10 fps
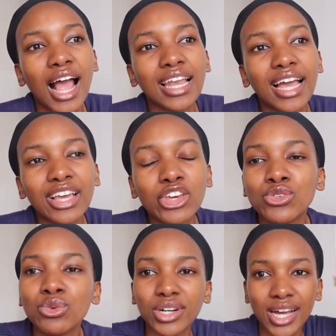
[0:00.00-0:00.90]
like
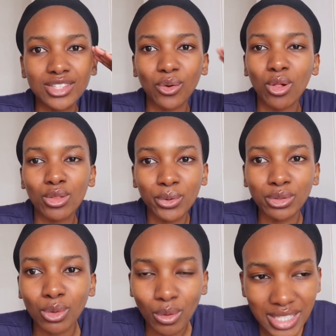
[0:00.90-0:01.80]
you write all your
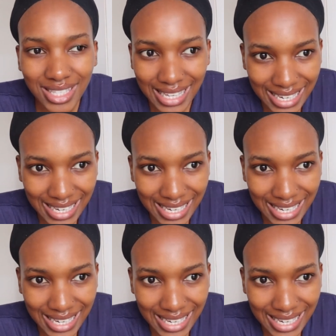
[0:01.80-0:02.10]
thoughts